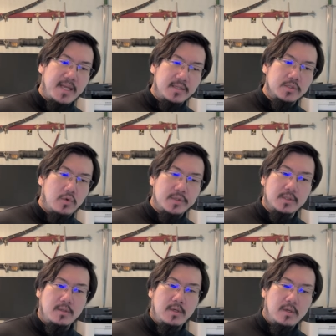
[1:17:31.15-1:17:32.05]
making swords
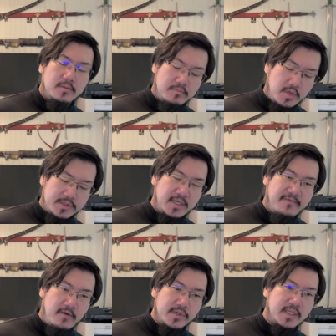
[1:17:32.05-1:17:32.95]
mostly
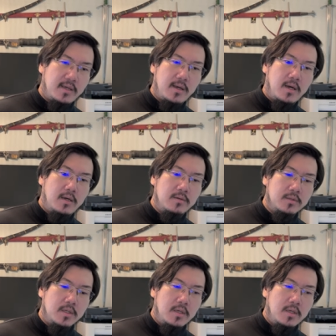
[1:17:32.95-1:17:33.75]
focusing on